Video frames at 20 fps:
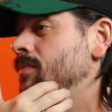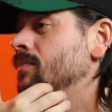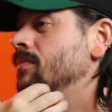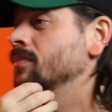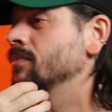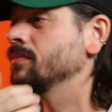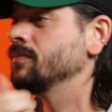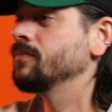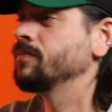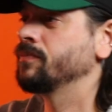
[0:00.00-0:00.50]
you
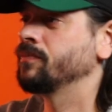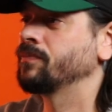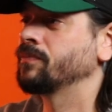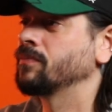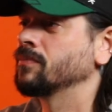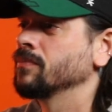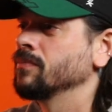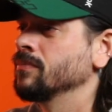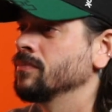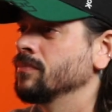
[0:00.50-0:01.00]
know, where
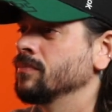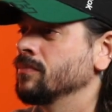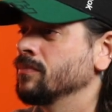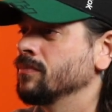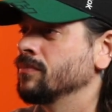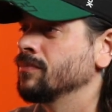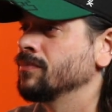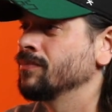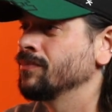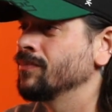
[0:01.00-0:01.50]
Hemingway
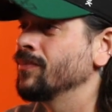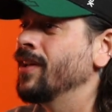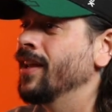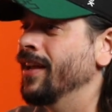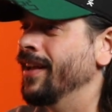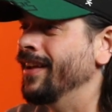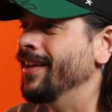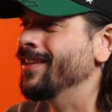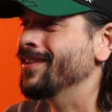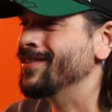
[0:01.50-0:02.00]
and
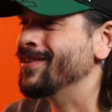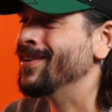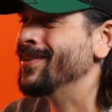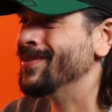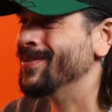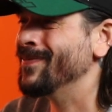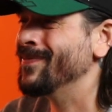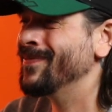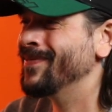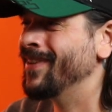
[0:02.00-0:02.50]
yeah, all that's
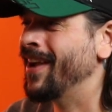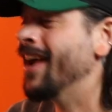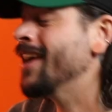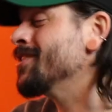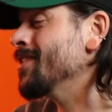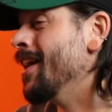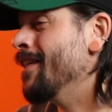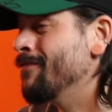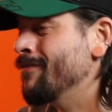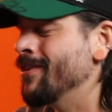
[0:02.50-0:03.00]
the, awesome. Yeah. I
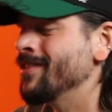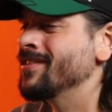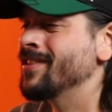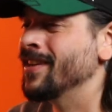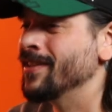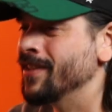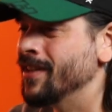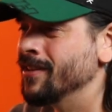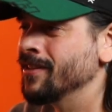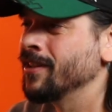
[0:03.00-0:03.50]
actually have friends
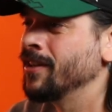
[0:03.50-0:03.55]
down there.